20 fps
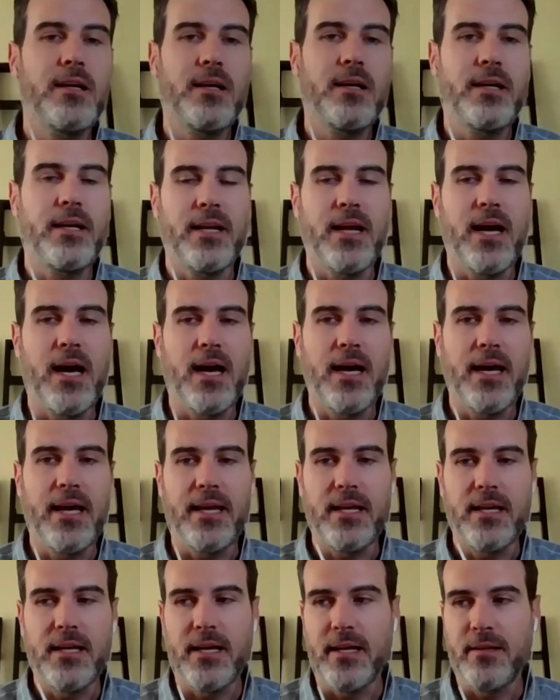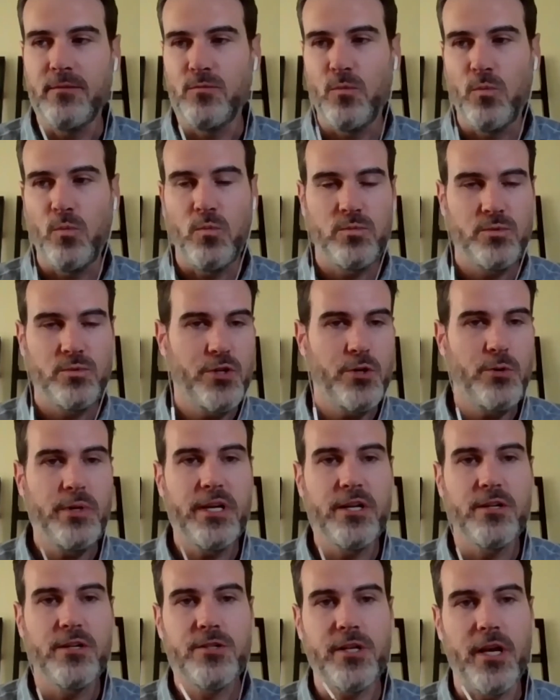and I, 2
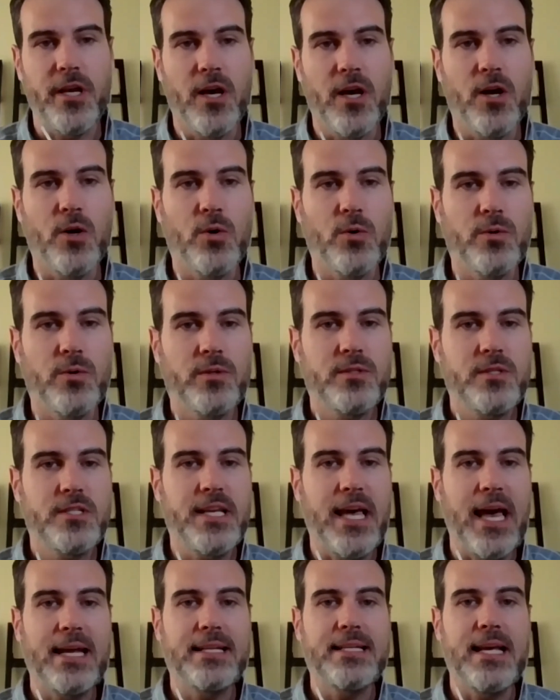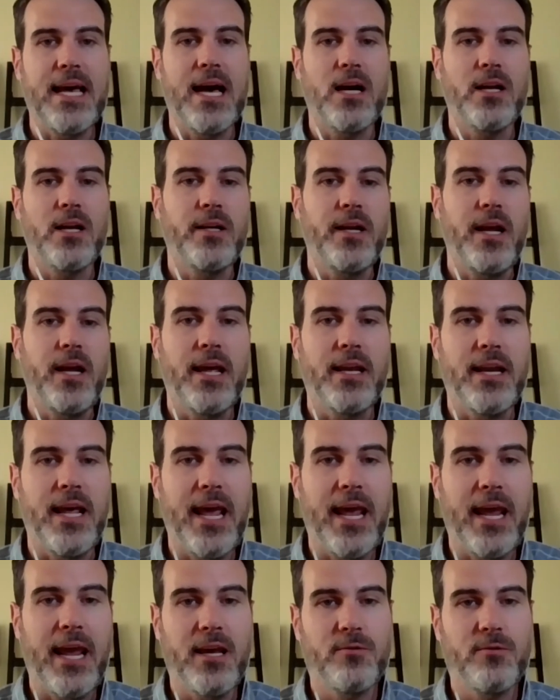years ago, sat down and
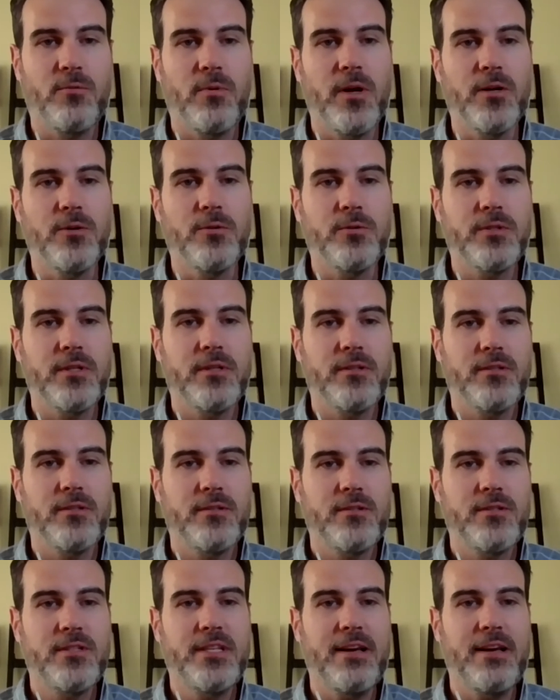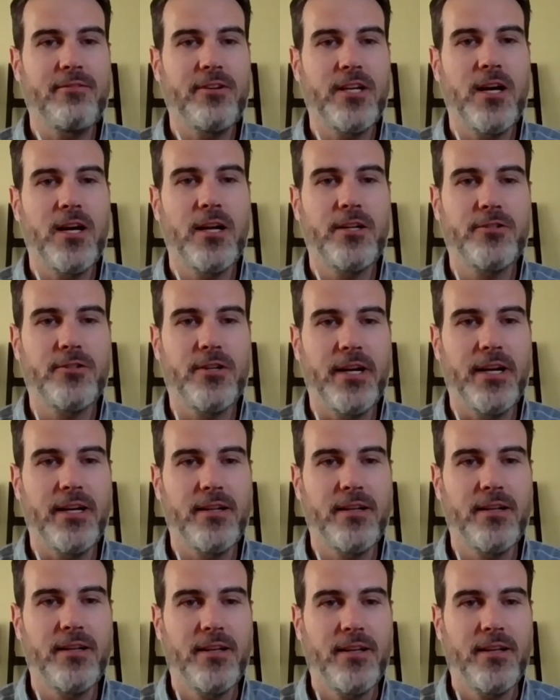hand wrote
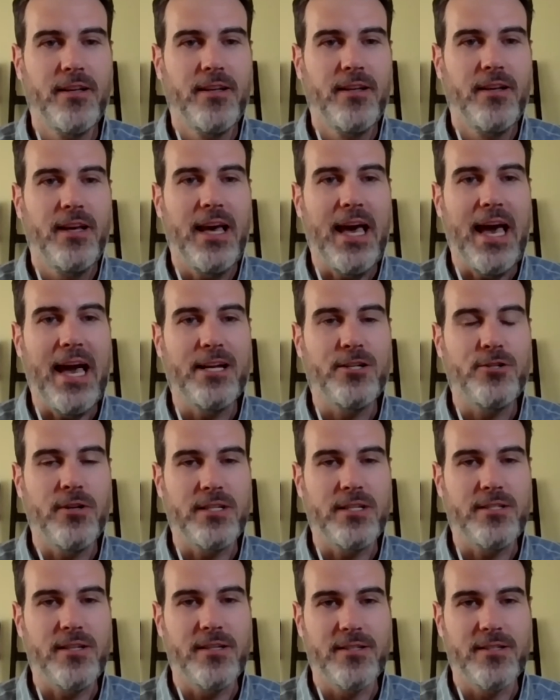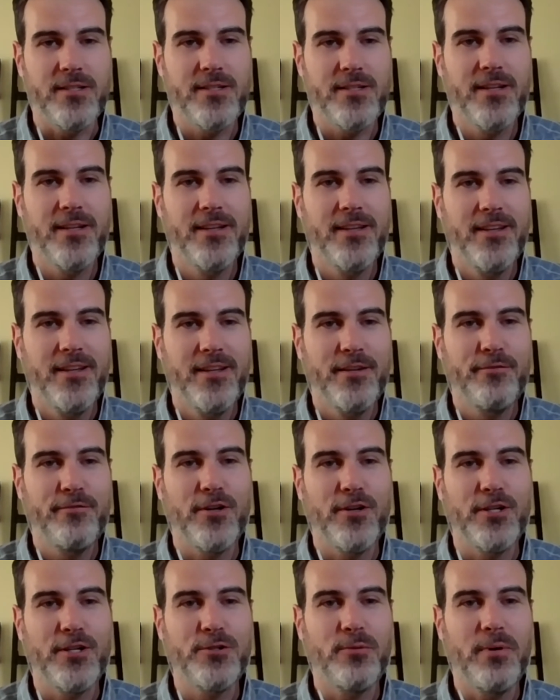700 addresses
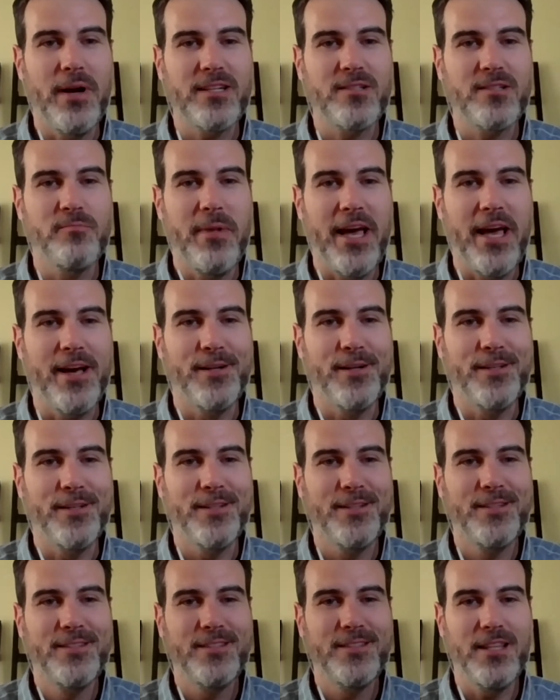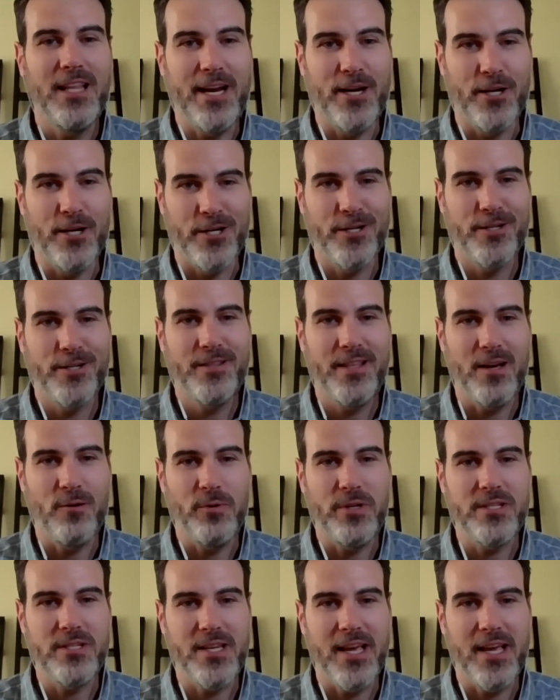for a direct mail letter that
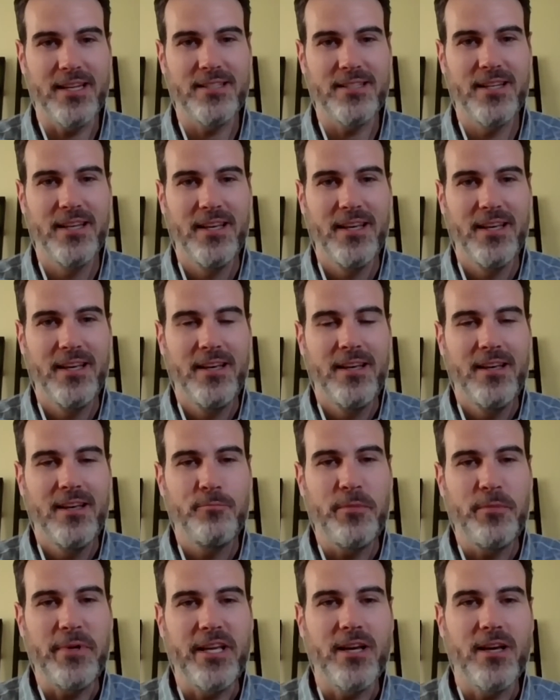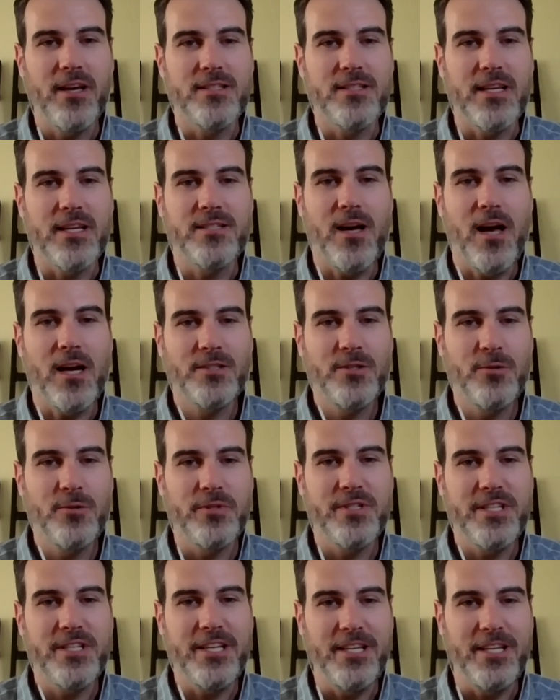we sent, because I talked to a
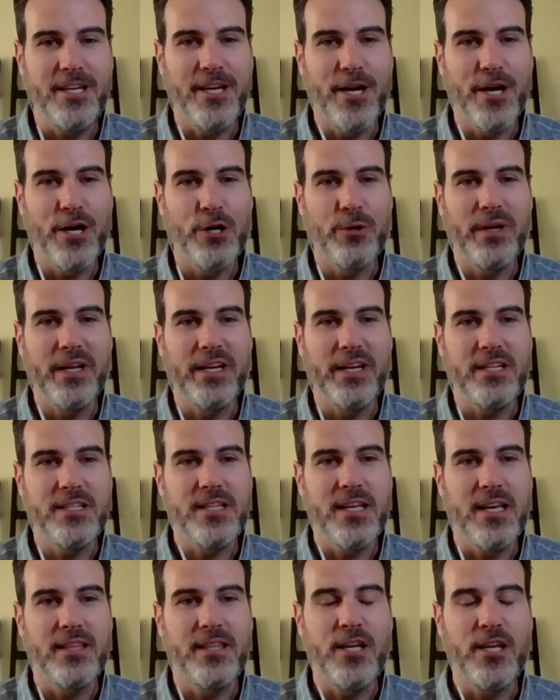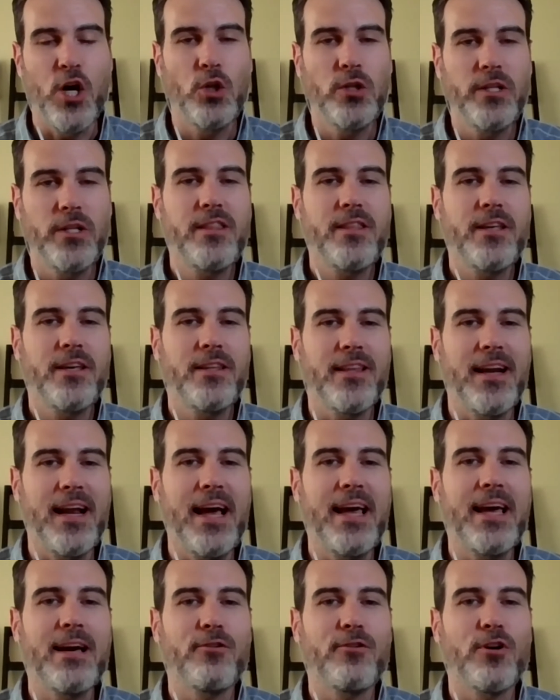CEO and he said, the only thing that
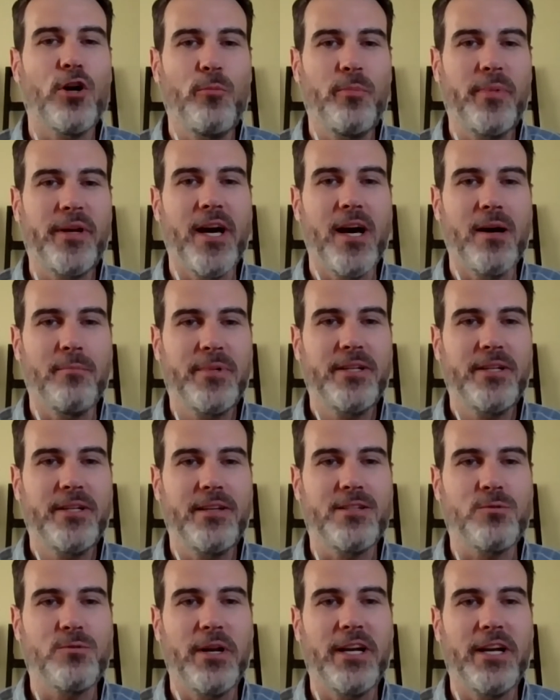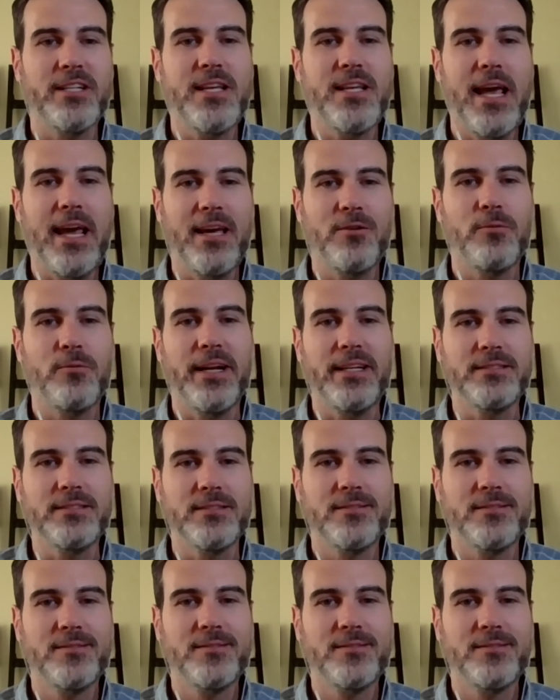I ever open up is when it's handwritten.